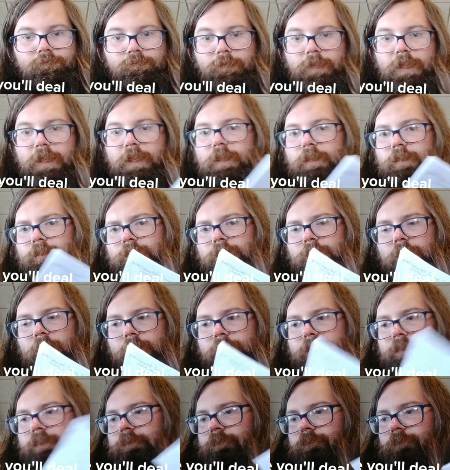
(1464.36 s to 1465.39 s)
And I
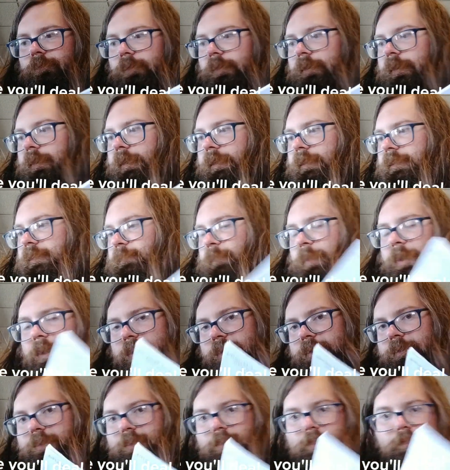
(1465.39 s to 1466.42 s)
didn't really
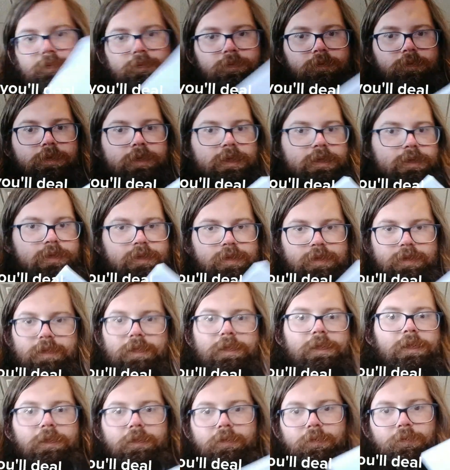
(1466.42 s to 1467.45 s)
expect to get this
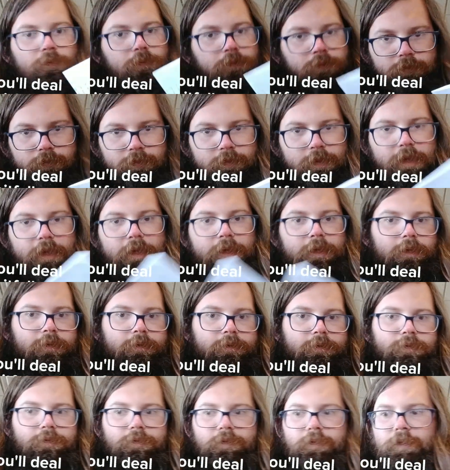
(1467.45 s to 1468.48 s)
heated and
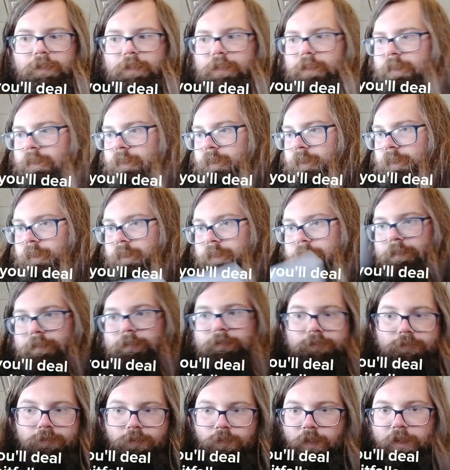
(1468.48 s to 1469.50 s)

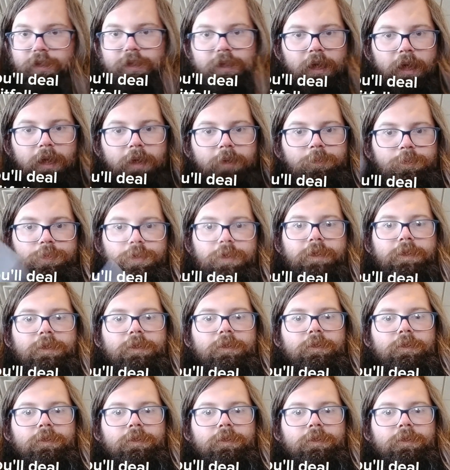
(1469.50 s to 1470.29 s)
whatnot, but